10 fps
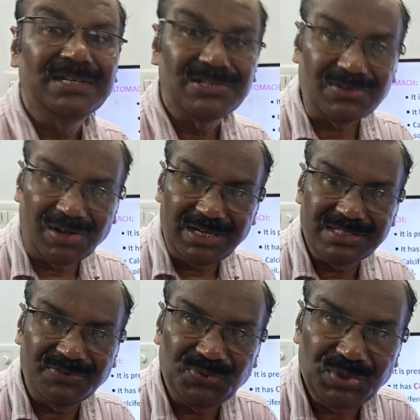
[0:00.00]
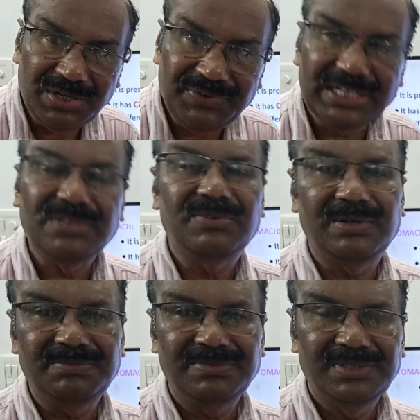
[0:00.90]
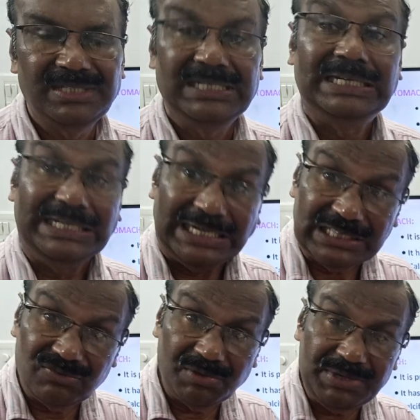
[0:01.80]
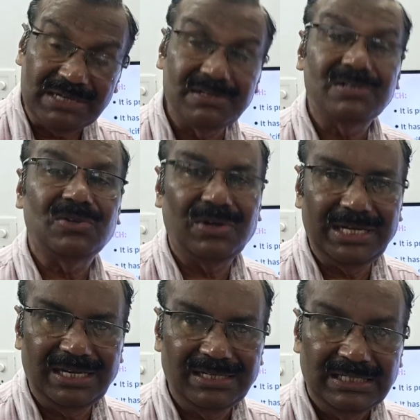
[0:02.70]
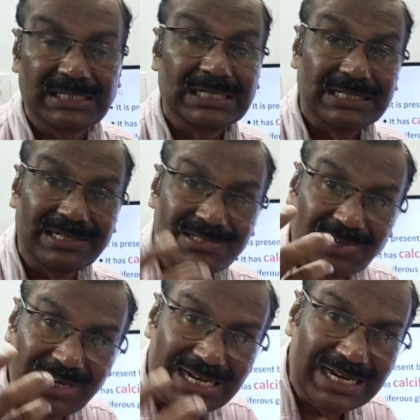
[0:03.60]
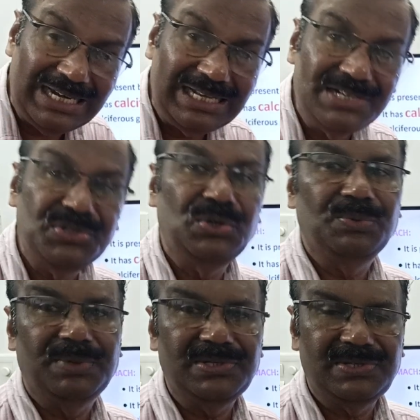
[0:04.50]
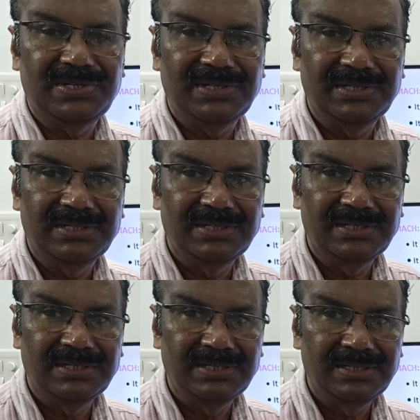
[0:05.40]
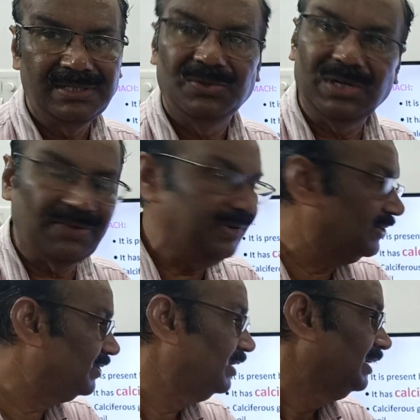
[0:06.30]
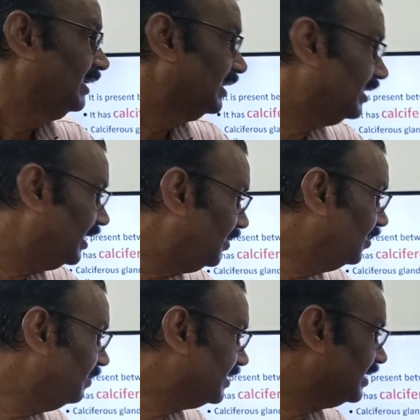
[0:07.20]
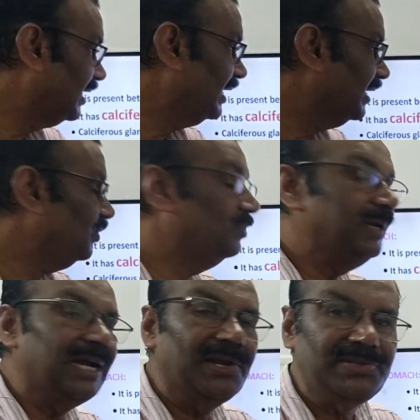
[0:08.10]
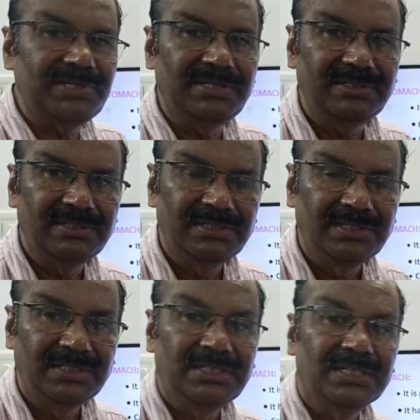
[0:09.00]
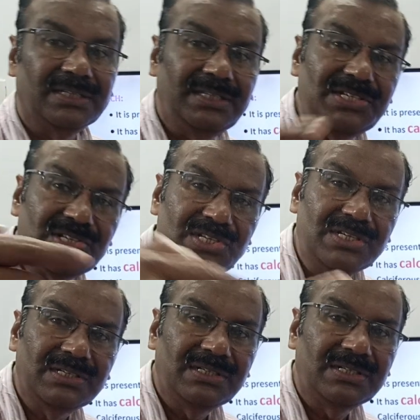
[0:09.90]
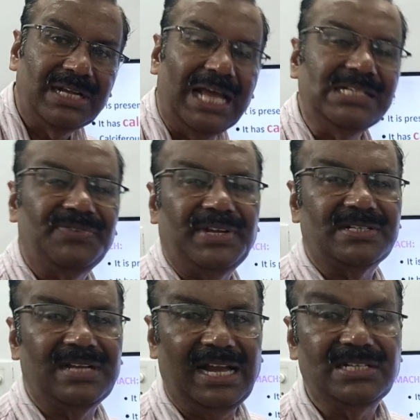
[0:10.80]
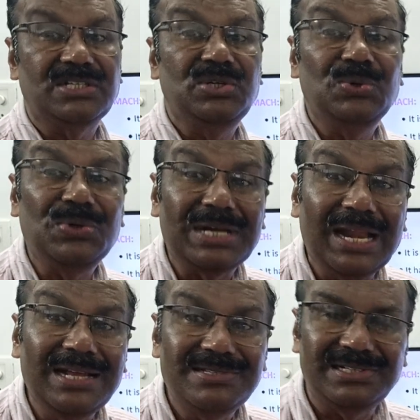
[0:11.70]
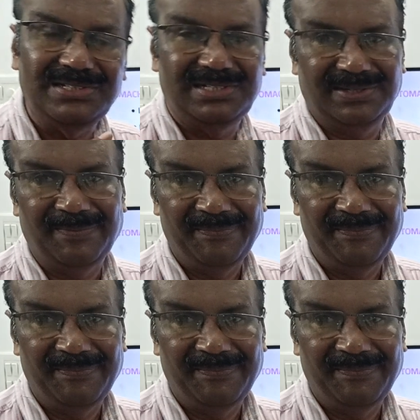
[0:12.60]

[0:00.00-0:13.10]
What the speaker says: Soil is the food of earthworm. Earthworm eats the soil. That soil contains humus. Okay, friends. That humus contains humic acid. This calciferous glands neutralize it.